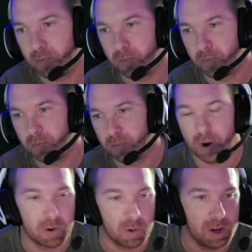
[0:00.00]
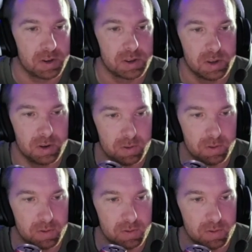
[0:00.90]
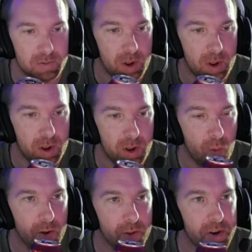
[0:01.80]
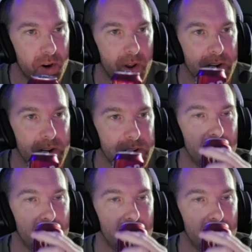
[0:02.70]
whatever quests and wealth and all that stuff.